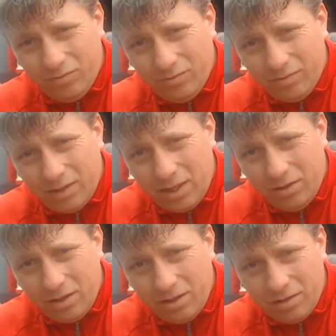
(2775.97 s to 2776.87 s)

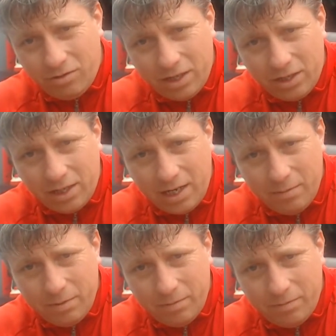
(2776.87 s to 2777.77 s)
another crash tape.
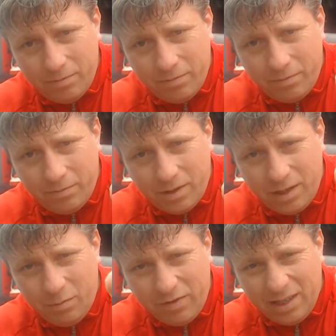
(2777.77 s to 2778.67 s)
I think
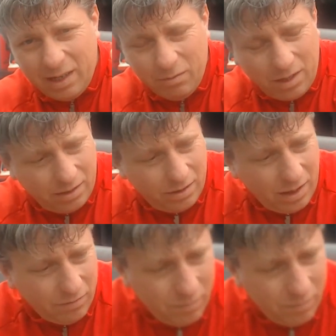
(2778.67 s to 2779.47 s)
we've had that one actually, haven't